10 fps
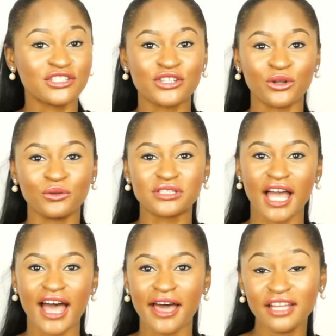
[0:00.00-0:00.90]
sold
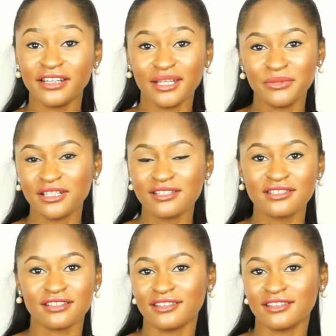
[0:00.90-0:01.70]
at Neiman's,